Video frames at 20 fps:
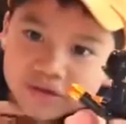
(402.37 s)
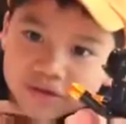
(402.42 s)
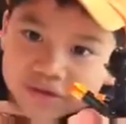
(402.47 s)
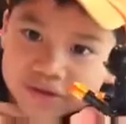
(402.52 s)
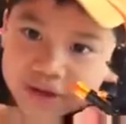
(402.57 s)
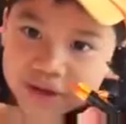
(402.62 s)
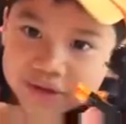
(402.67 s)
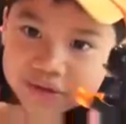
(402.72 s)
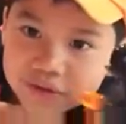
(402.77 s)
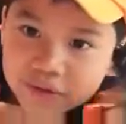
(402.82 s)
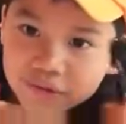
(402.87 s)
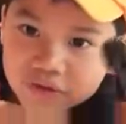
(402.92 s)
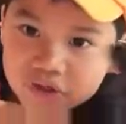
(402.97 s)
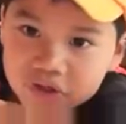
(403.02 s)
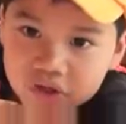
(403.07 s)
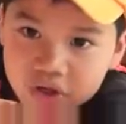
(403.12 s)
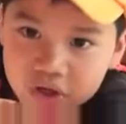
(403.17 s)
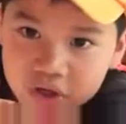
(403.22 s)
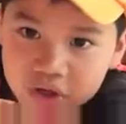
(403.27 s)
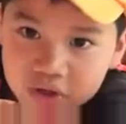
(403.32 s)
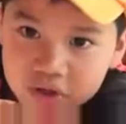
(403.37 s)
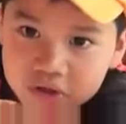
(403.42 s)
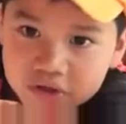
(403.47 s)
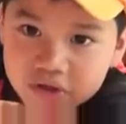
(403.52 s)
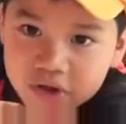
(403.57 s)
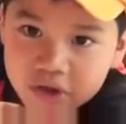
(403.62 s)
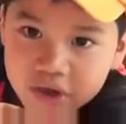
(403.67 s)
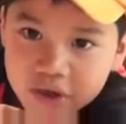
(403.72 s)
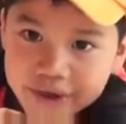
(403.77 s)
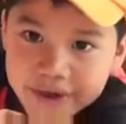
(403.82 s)
the sides of his
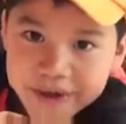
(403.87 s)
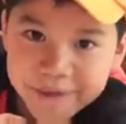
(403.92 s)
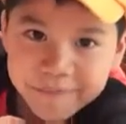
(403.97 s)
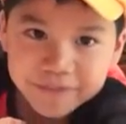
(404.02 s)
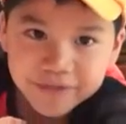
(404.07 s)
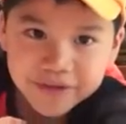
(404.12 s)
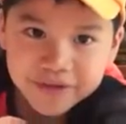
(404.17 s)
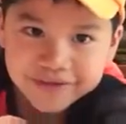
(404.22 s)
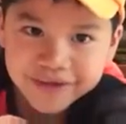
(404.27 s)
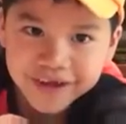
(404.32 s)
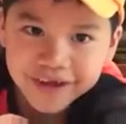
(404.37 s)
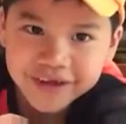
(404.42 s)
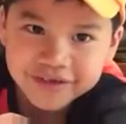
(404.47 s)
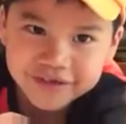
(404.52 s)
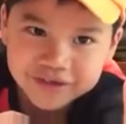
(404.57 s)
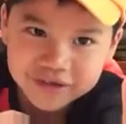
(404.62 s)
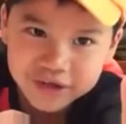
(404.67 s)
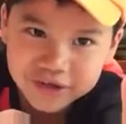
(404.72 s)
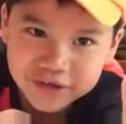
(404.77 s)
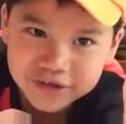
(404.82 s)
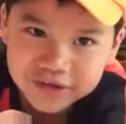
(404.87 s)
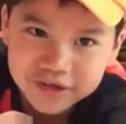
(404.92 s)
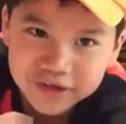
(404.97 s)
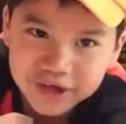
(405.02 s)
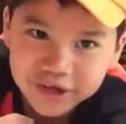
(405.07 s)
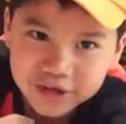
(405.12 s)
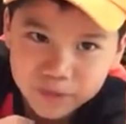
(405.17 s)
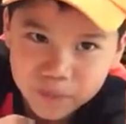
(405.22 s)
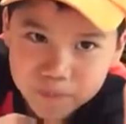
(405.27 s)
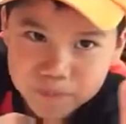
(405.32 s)
ears, it's like he's
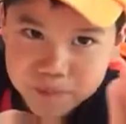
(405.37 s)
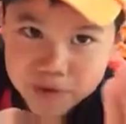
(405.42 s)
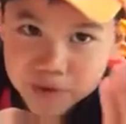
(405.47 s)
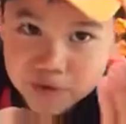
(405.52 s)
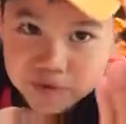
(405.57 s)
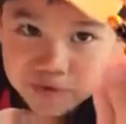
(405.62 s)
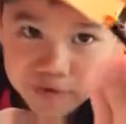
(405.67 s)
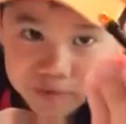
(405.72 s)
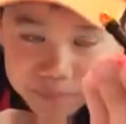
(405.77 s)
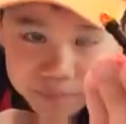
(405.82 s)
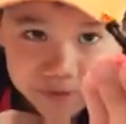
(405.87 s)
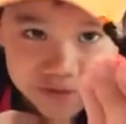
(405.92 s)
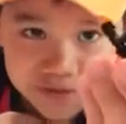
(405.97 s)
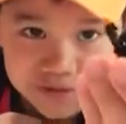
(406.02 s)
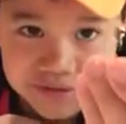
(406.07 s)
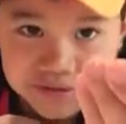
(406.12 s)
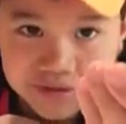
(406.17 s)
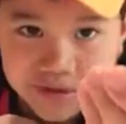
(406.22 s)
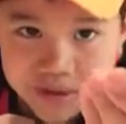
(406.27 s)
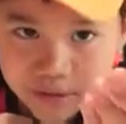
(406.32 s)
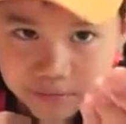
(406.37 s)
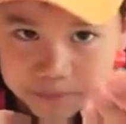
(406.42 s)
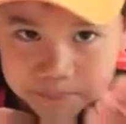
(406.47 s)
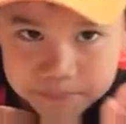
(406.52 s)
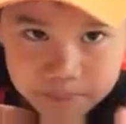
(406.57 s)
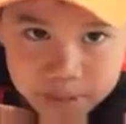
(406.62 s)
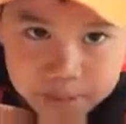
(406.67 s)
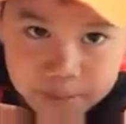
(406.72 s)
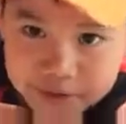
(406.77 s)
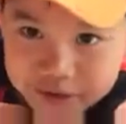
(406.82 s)
listening to music, but he's not.
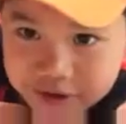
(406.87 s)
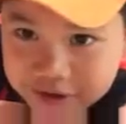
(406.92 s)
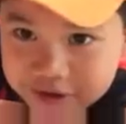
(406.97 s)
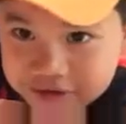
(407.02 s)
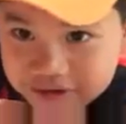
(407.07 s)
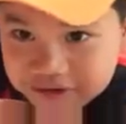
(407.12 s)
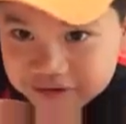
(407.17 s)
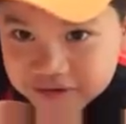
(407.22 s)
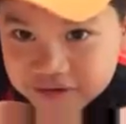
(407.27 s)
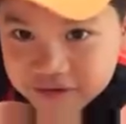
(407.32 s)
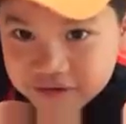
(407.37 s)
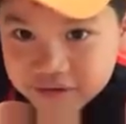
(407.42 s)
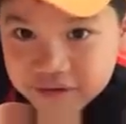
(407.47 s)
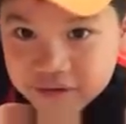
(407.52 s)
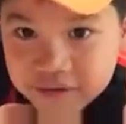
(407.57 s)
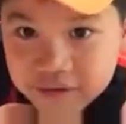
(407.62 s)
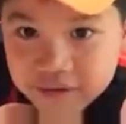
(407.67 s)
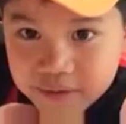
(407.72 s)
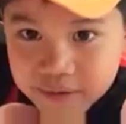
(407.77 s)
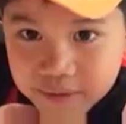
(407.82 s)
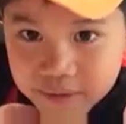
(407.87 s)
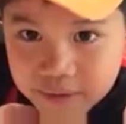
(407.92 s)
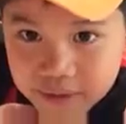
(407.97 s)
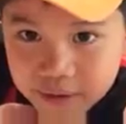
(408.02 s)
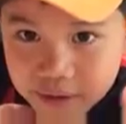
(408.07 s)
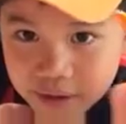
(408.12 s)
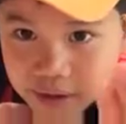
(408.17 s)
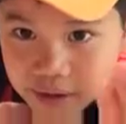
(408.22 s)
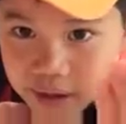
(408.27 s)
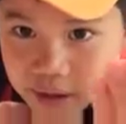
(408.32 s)
Maybe he is.
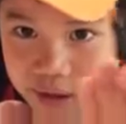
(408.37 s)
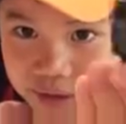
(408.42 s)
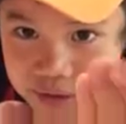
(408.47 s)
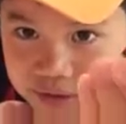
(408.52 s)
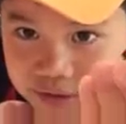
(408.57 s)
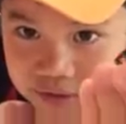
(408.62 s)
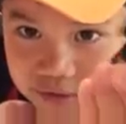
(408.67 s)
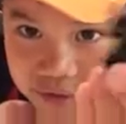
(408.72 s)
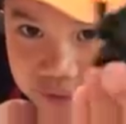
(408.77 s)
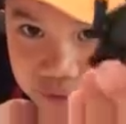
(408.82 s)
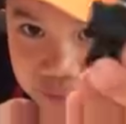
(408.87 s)
And he has